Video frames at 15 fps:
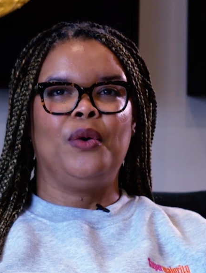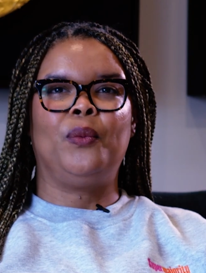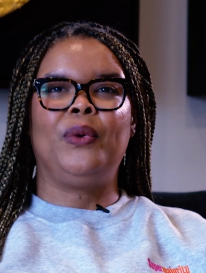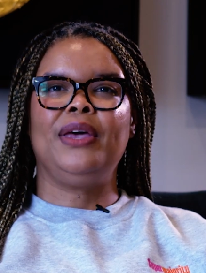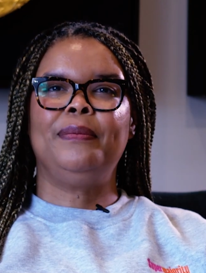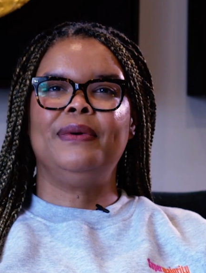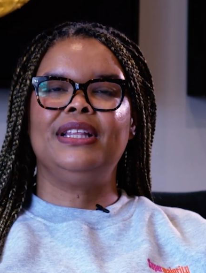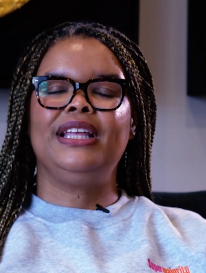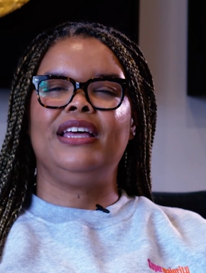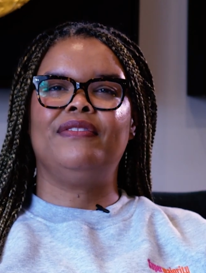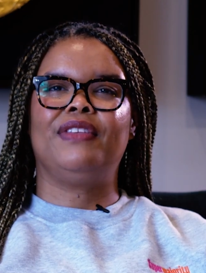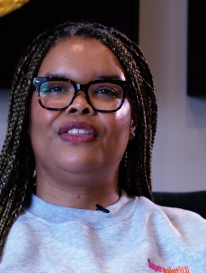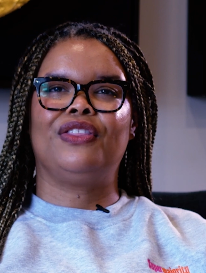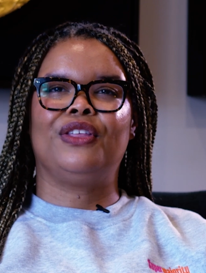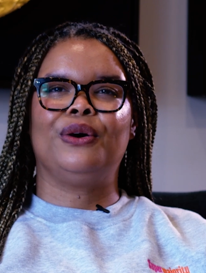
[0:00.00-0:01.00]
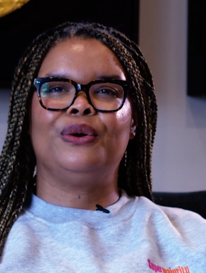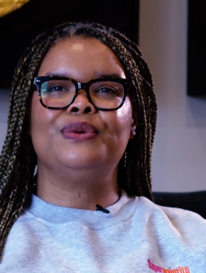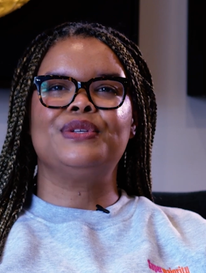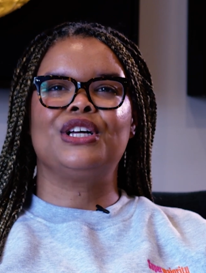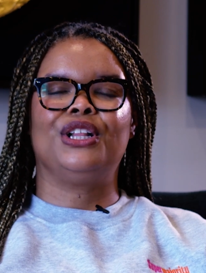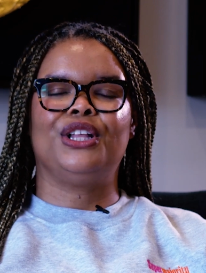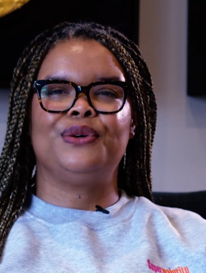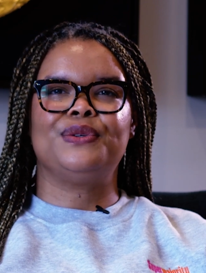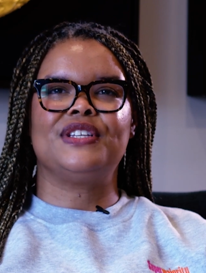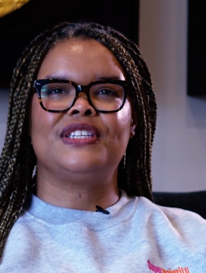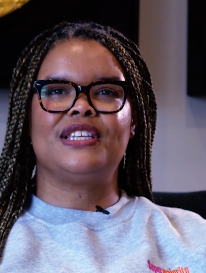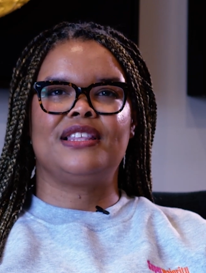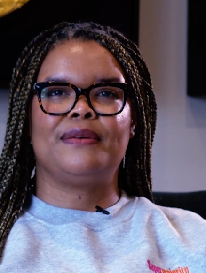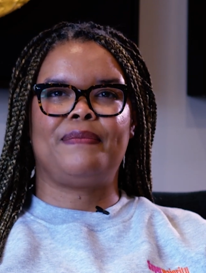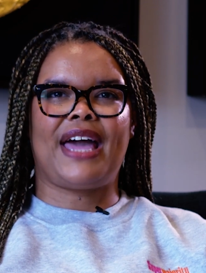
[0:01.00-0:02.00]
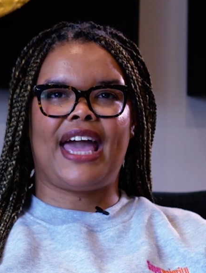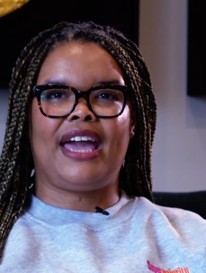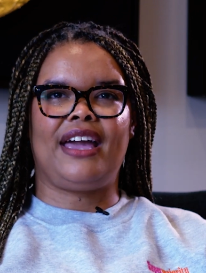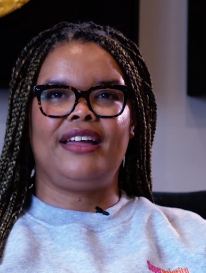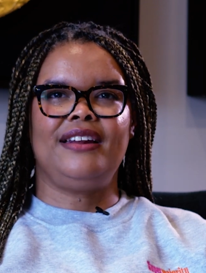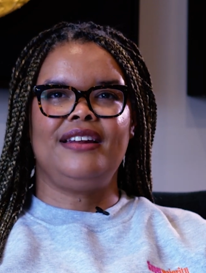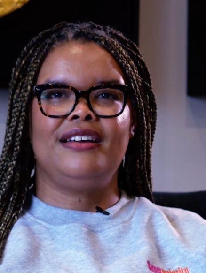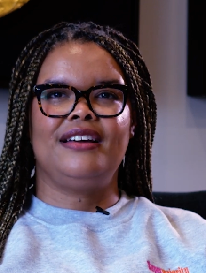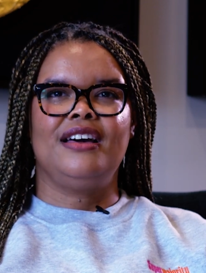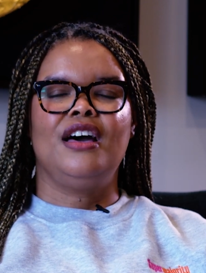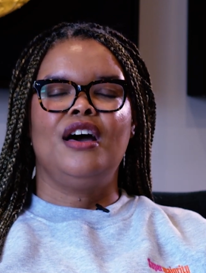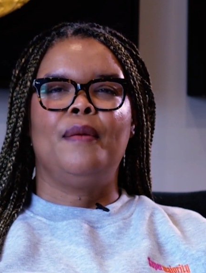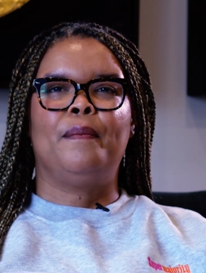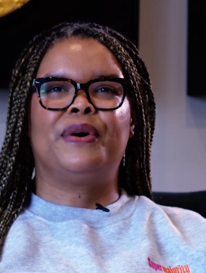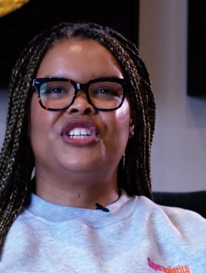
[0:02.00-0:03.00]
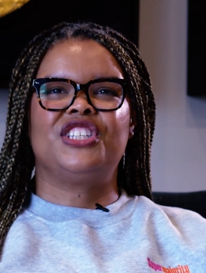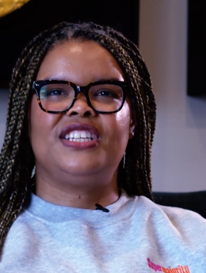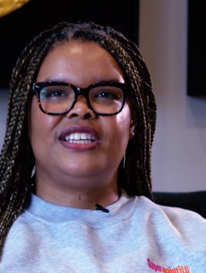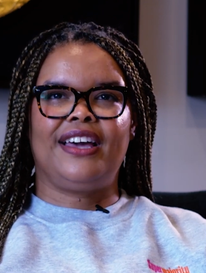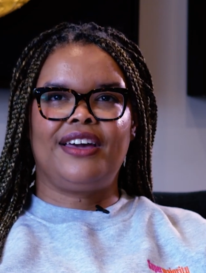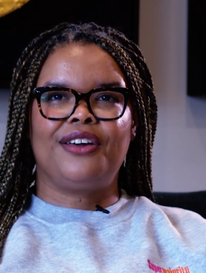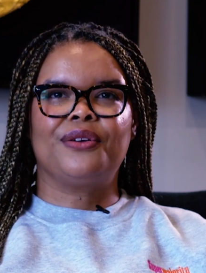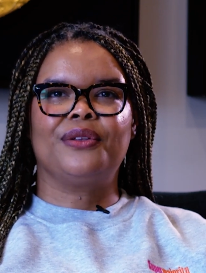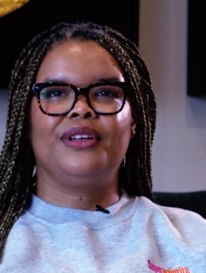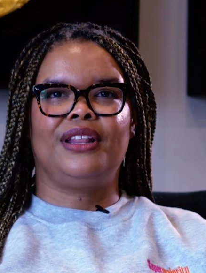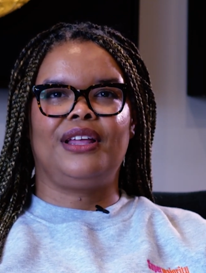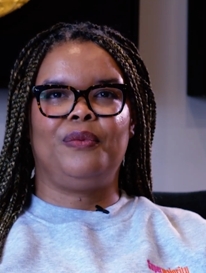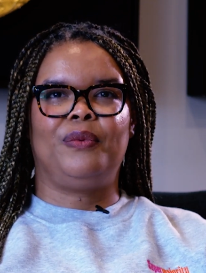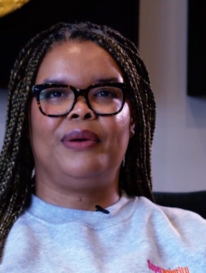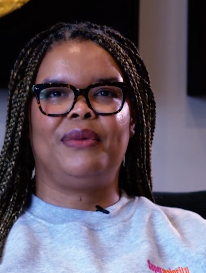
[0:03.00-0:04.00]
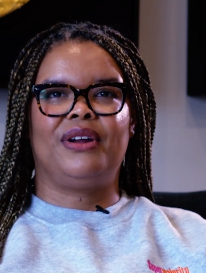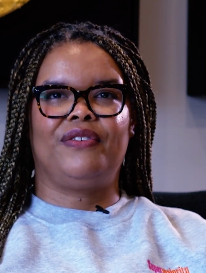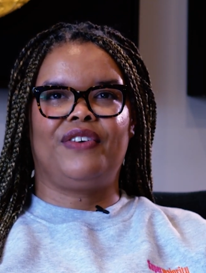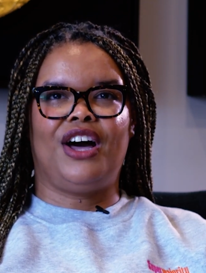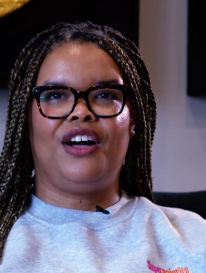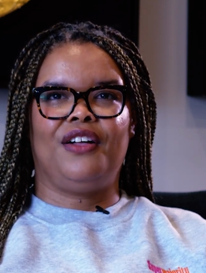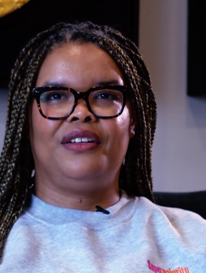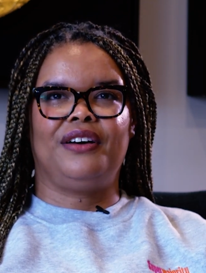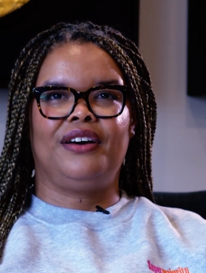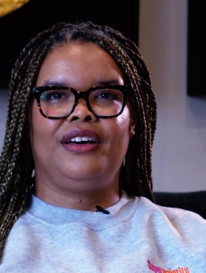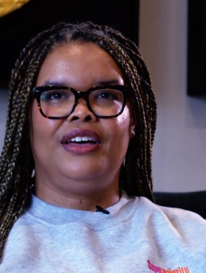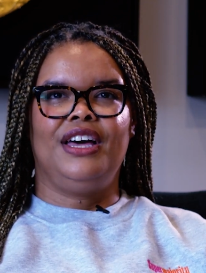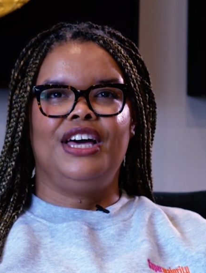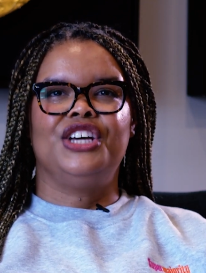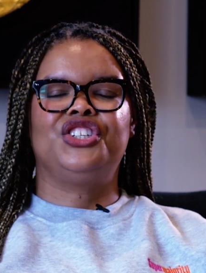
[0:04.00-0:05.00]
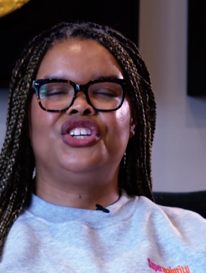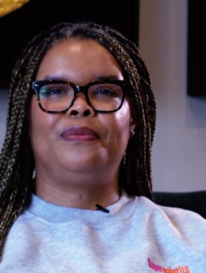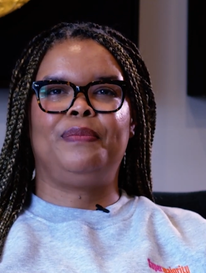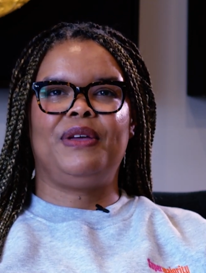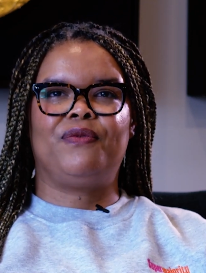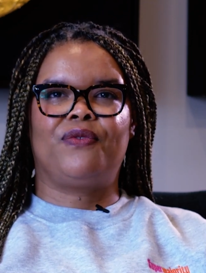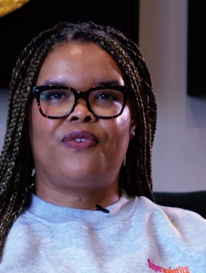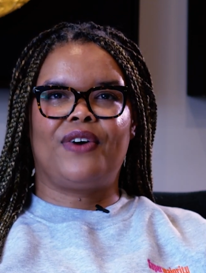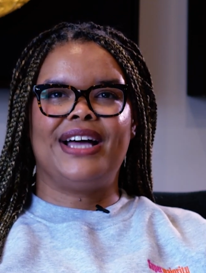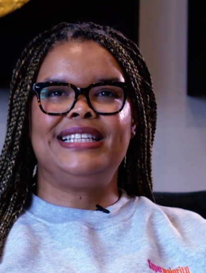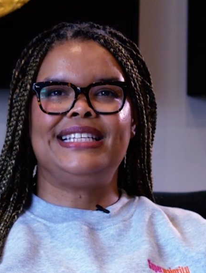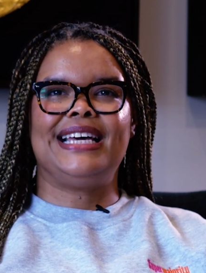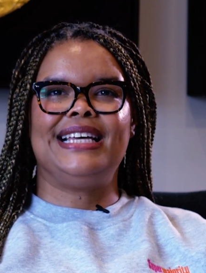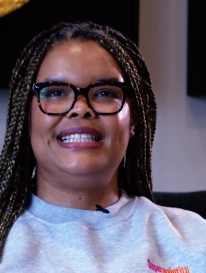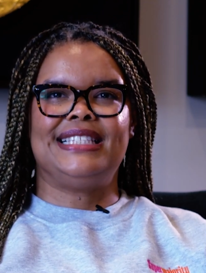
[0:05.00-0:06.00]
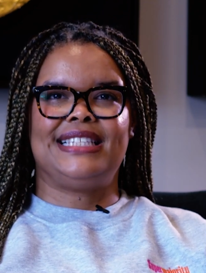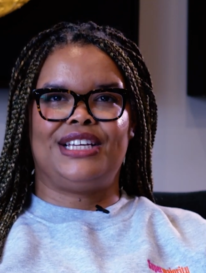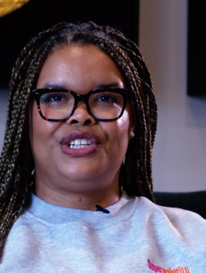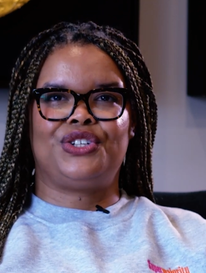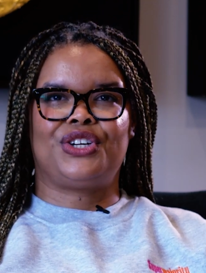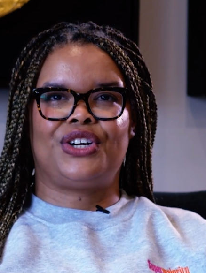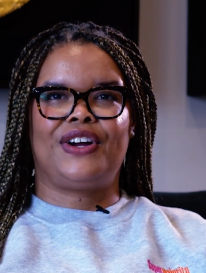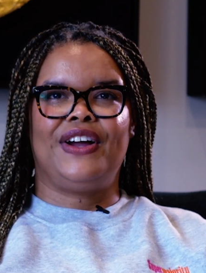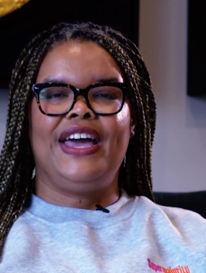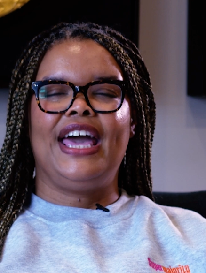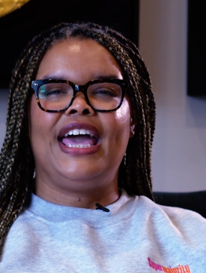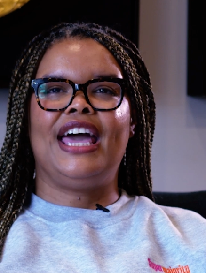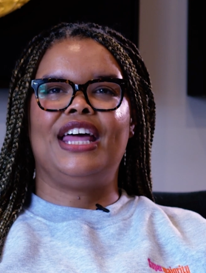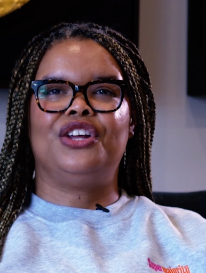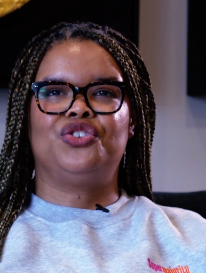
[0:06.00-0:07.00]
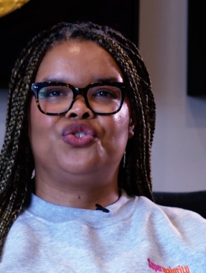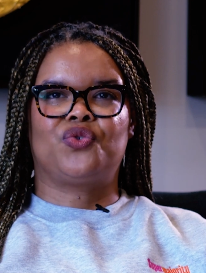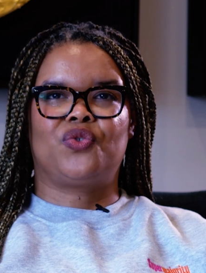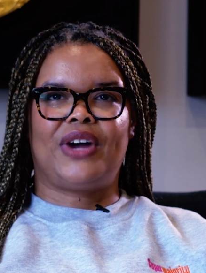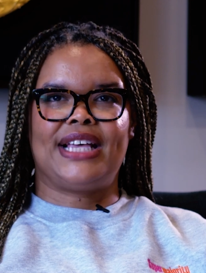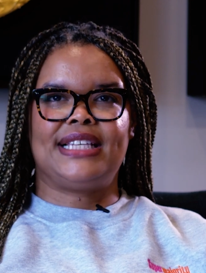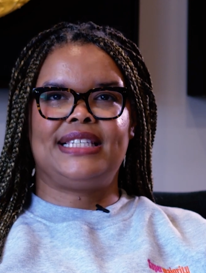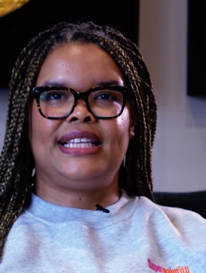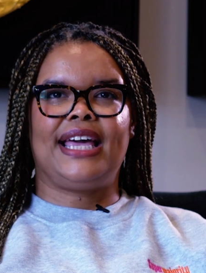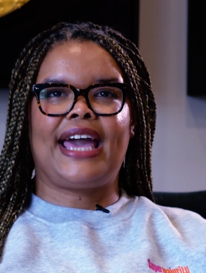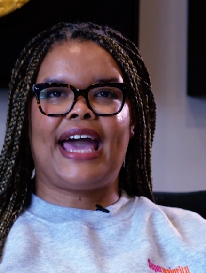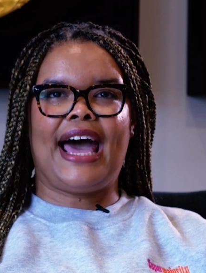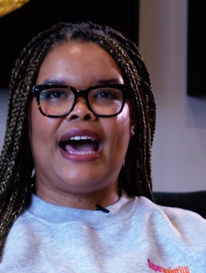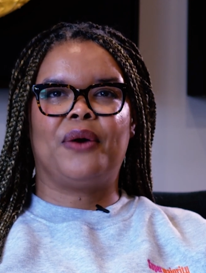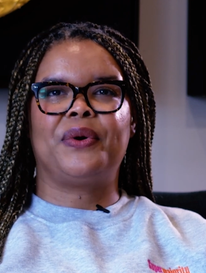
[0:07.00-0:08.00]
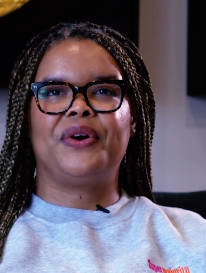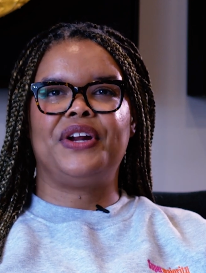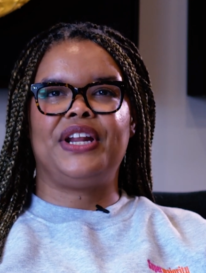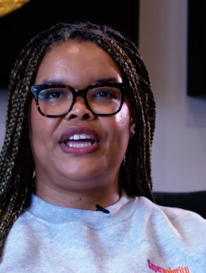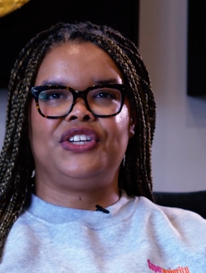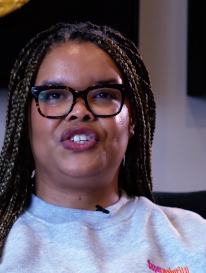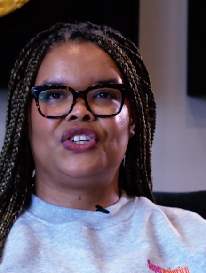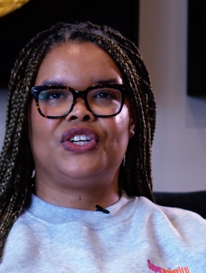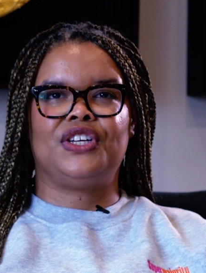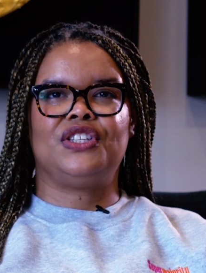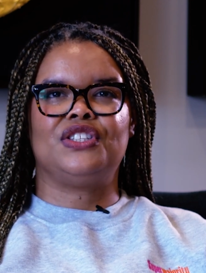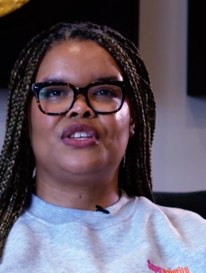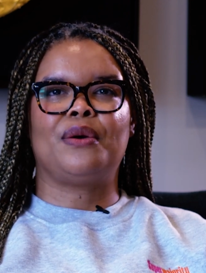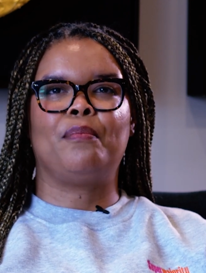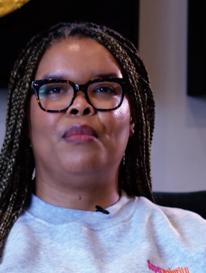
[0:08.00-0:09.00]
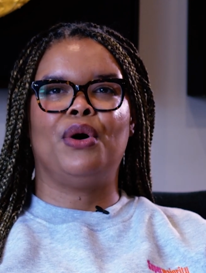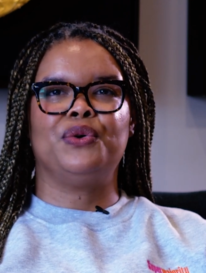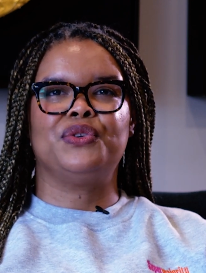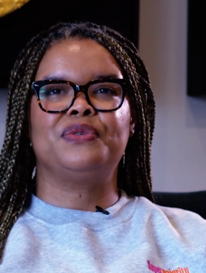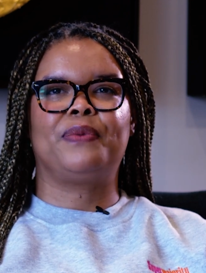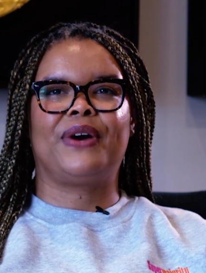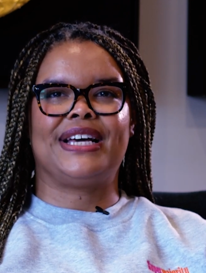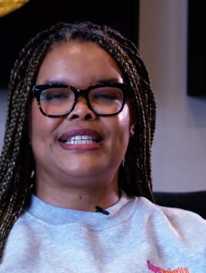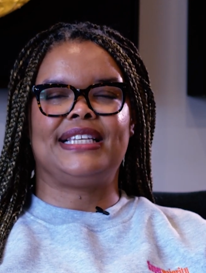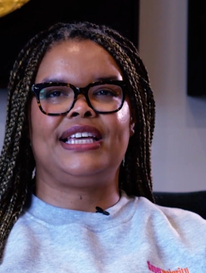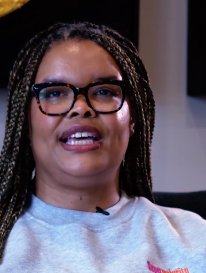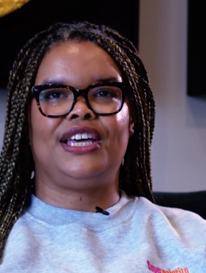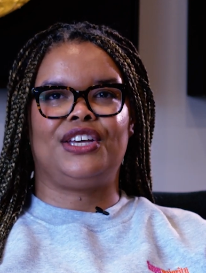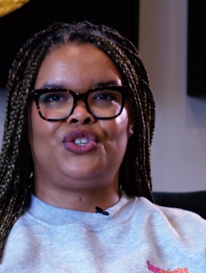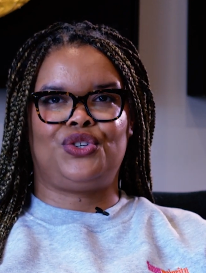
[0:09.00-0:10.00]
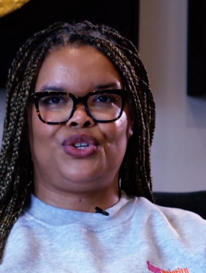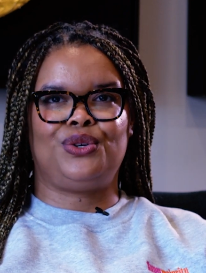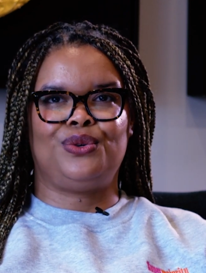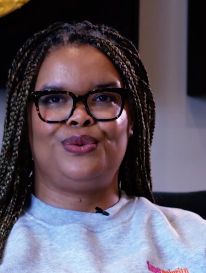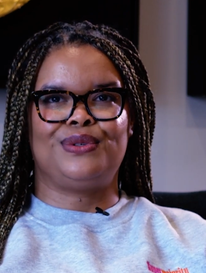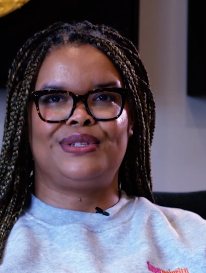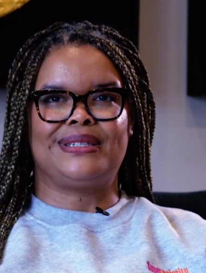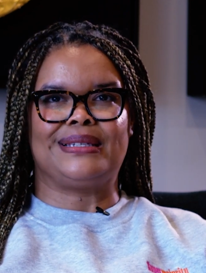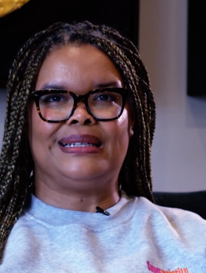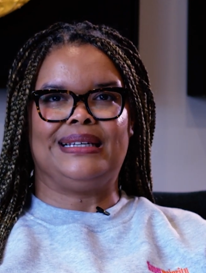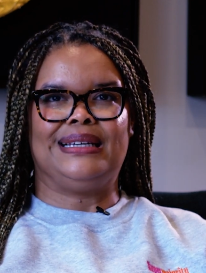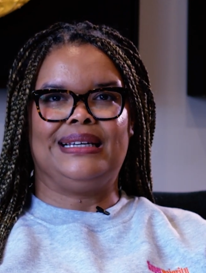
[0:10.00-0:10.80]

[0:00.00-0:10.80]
we believe that those closest to the pain, particularly women of color, should be front and center in addressing our nation's most pressing issues.